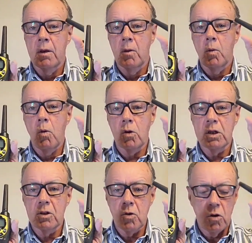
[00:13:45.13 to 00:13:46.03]

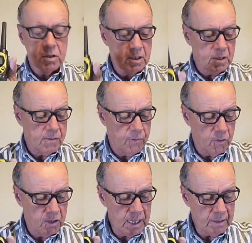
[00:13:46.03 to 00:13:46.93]
walkie-talkies for
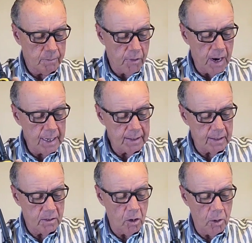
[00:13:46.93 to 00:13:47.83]
that
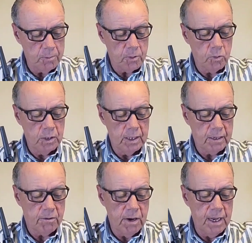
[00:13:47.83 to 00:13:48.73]
price. Comes with a
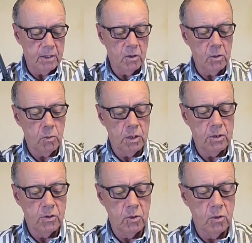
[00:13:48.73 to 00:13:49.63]
cradle where
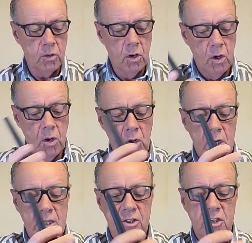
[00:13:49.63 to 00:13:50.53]
you
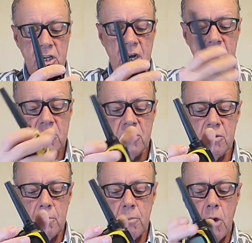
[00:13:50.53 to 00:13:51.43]
can charge
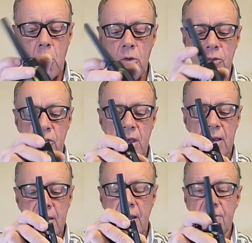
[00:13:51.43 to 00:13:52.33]
both
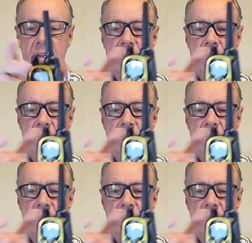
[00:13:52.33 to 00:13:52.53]
at the